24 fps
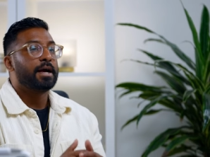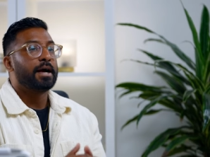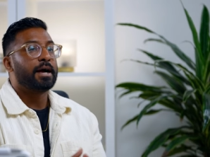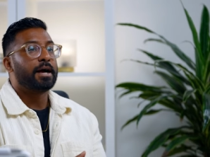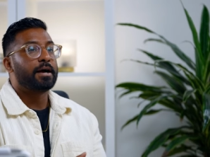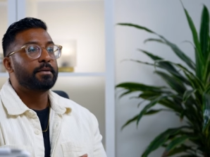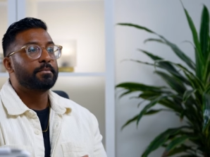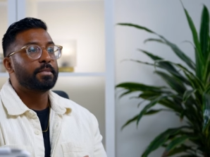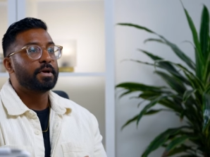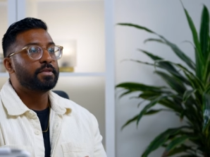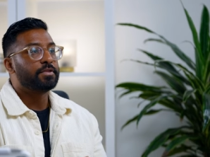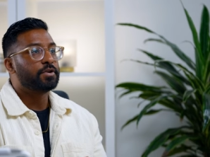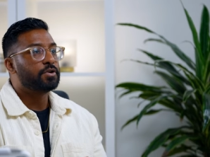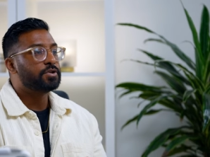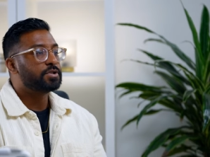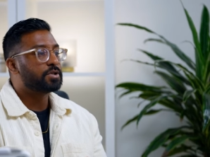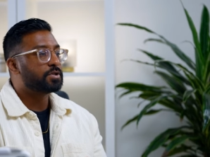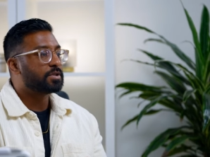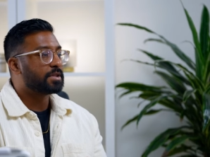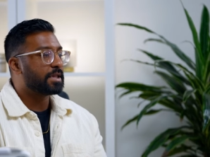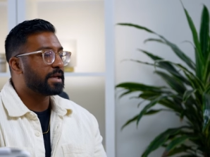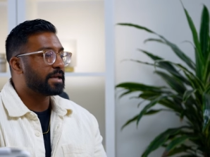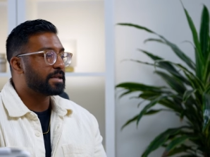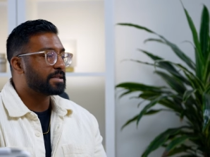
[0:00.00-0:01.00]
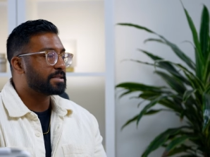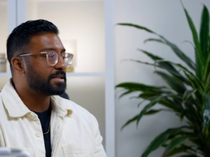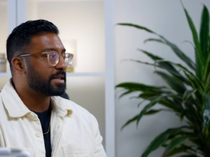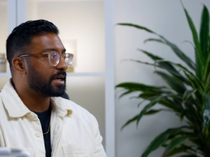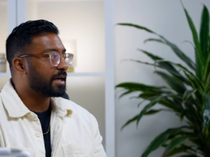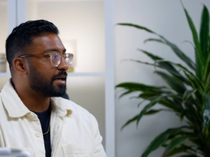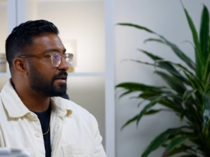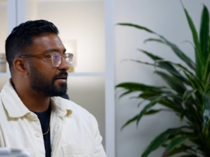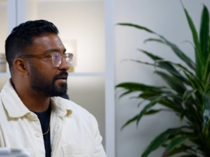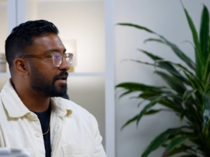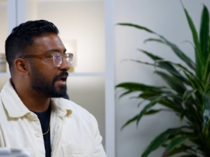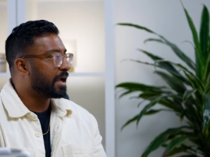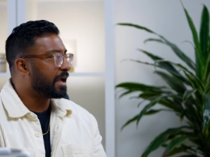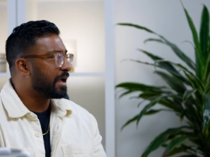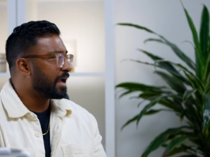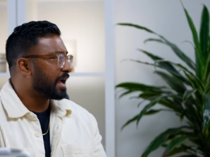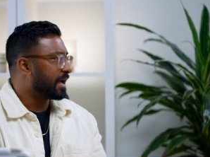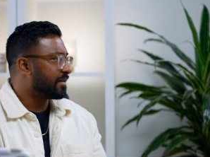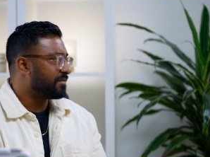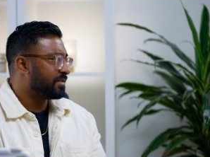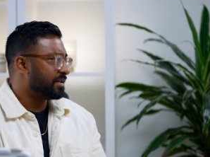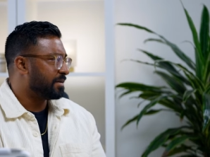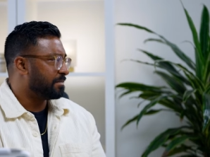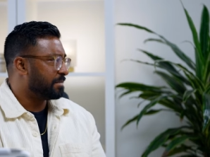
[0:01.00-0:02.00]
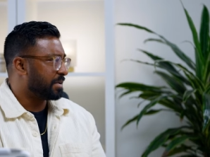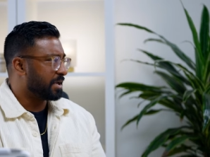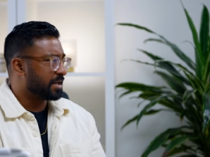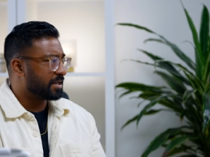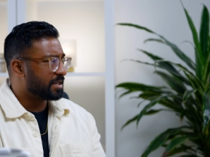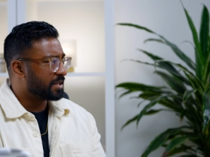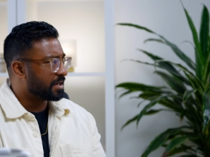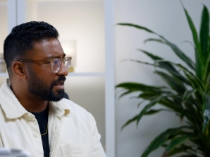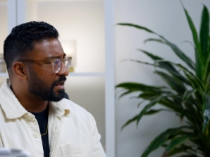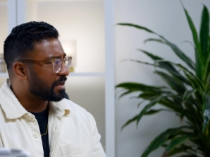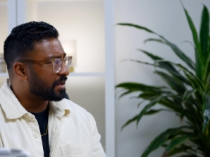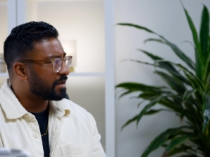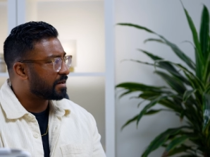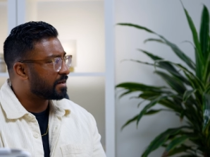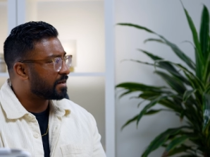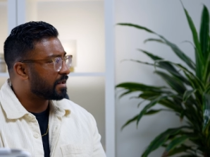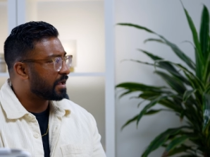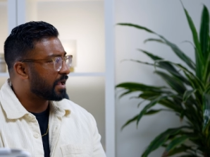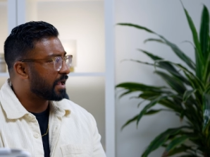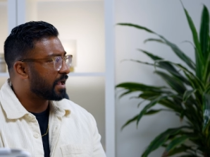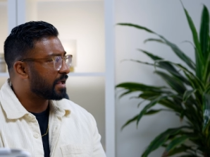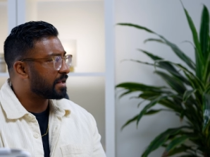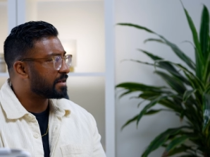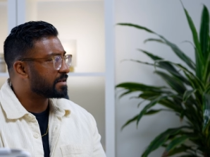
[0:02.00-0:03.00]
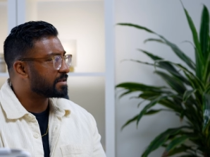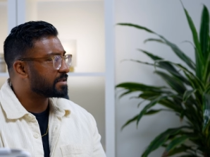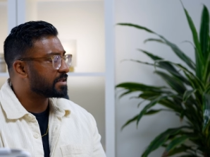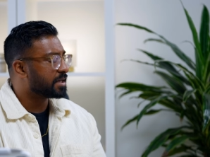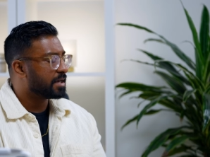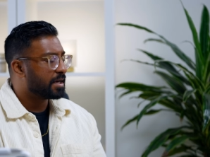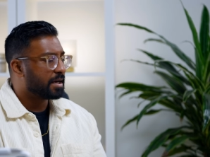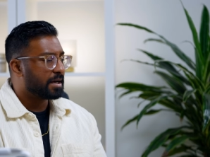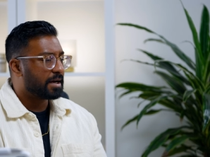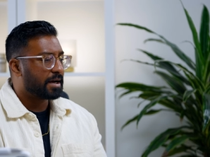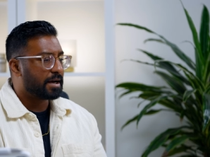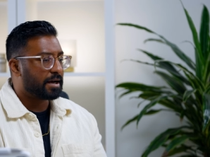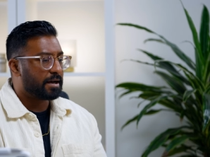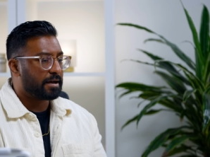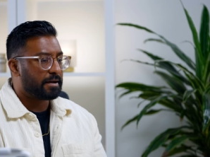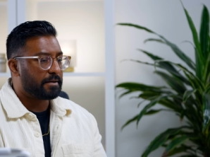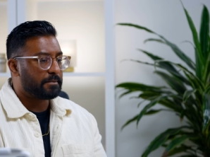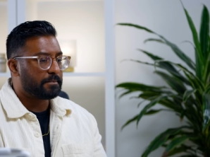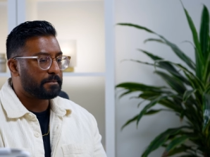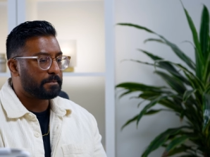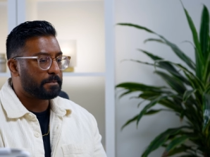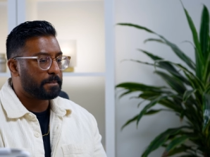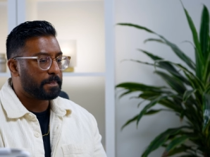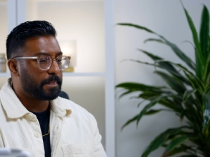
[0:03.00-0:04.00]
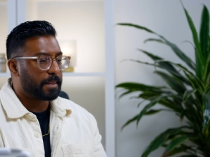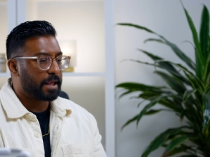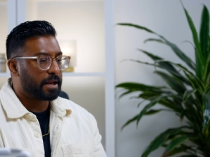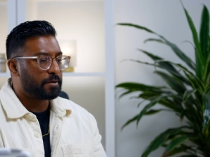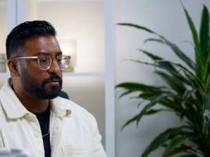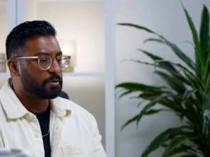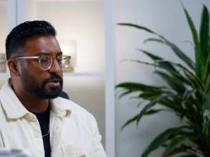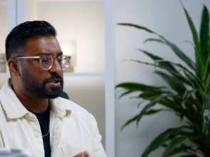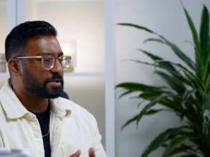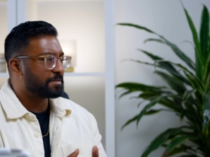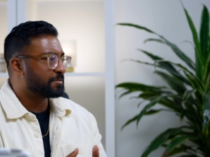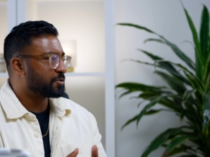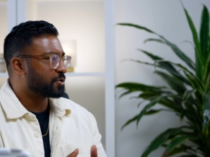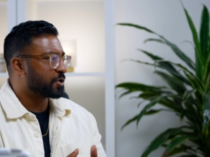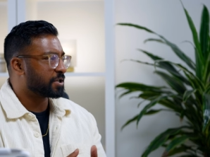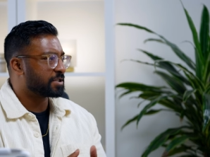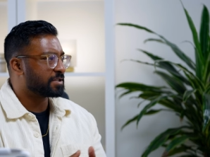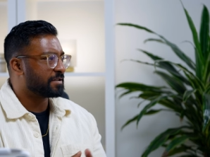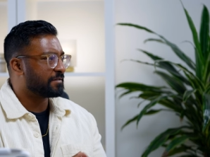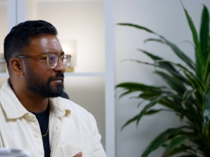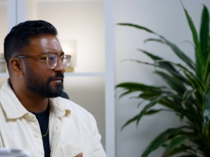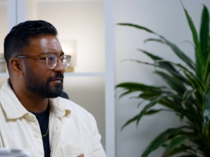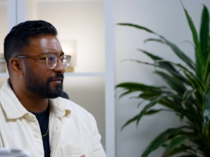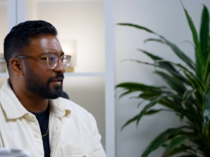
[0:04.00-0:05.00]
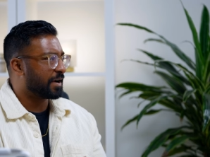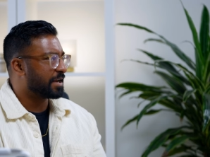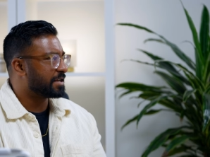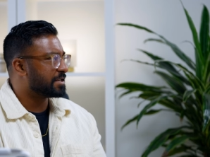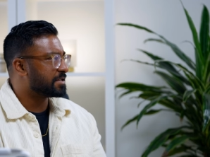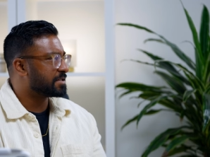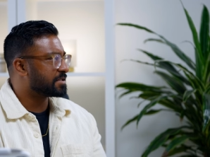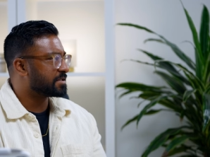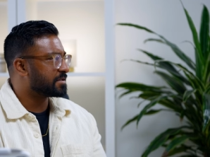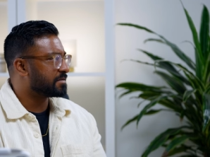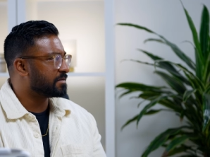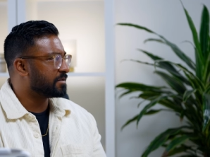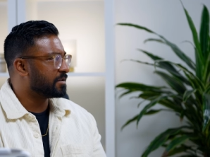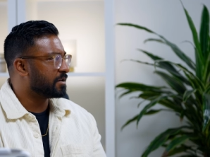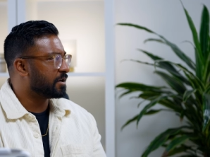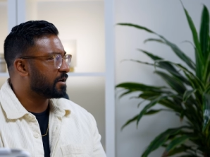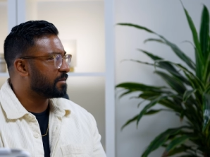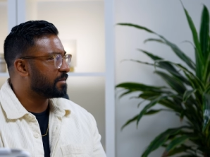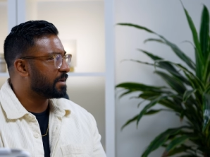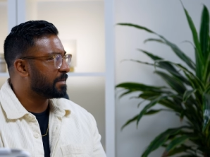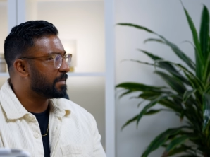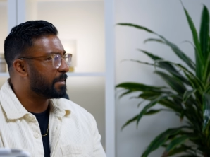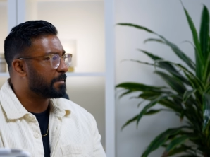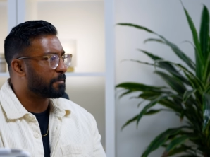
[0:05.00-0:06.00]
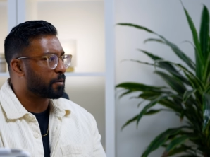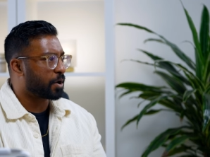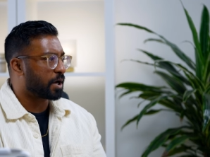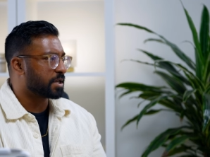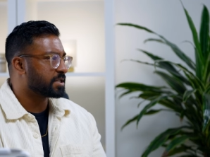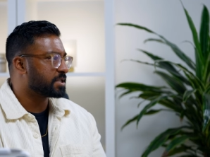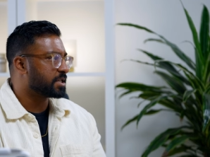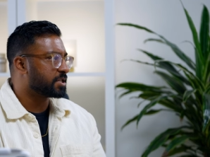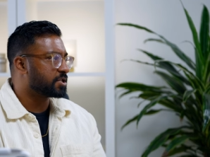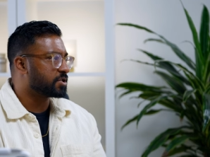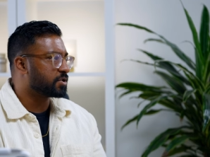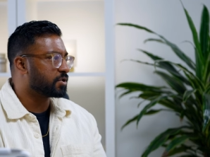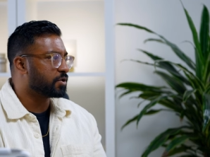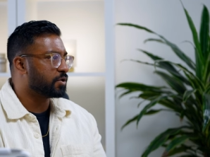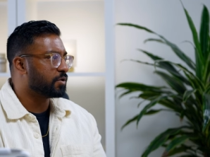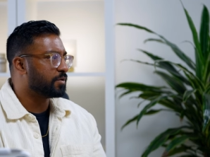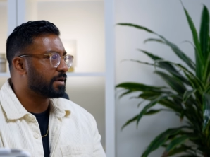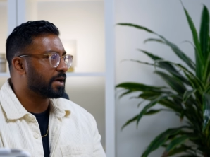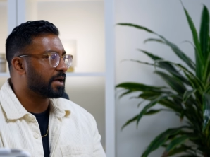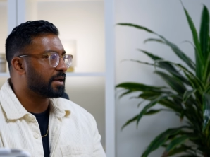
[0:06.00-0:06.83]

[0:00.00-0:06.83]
Um, and those are things that, hey, have an opinion on, and um, and with some trusted friends, you know, maybe process through